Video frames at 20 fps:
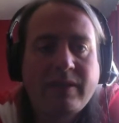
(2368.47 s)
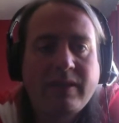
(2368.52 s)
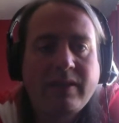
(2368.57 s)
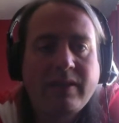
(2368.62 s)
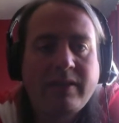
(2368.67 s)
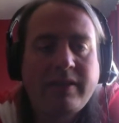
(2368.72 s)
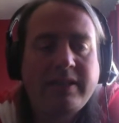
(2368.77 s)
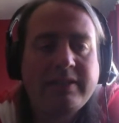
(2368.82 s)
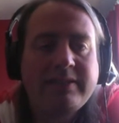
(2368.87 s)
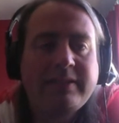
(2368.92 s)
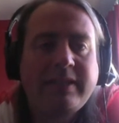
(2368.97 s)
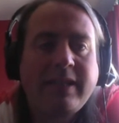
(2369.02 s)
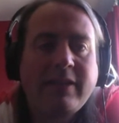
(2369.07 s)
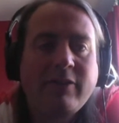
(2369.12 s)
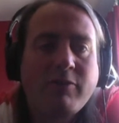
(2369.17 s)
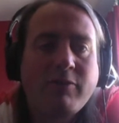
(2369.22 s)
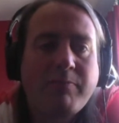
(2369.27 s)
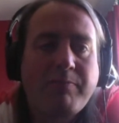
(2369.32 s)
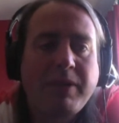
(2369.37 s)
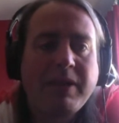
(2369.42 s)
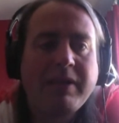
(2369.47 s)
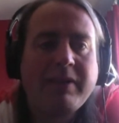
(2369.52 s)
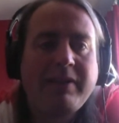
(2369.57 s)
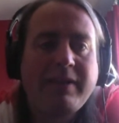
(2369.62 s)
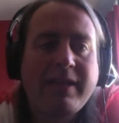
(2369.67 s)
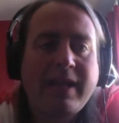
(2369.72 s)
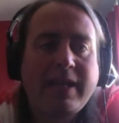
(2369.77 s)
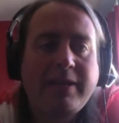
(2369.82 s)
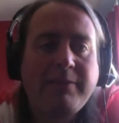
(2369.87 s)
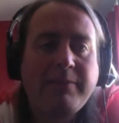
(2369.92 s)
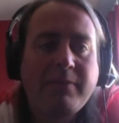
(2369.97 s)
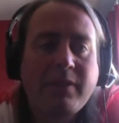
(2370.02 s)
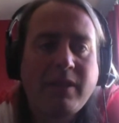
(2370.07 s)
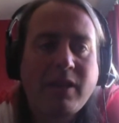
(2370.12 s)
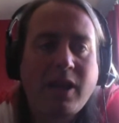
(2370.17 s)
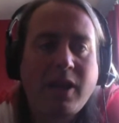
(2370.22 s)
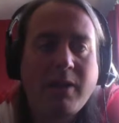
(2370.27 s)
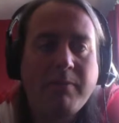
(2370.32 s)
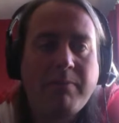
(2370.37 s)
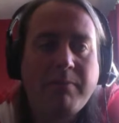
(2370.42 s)
Yes, they're a big name
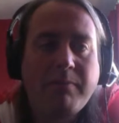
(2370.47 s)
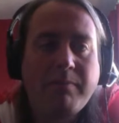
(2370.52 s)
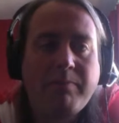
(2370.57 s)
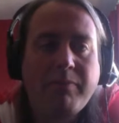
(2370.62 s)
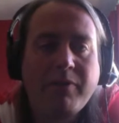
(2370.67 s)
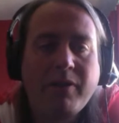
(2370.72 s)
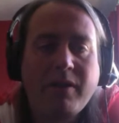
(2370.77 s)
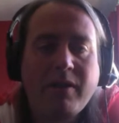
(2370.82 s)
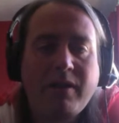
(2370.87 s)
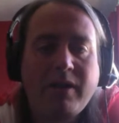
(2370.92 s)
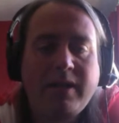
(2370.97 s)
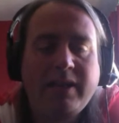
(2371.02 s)
club, but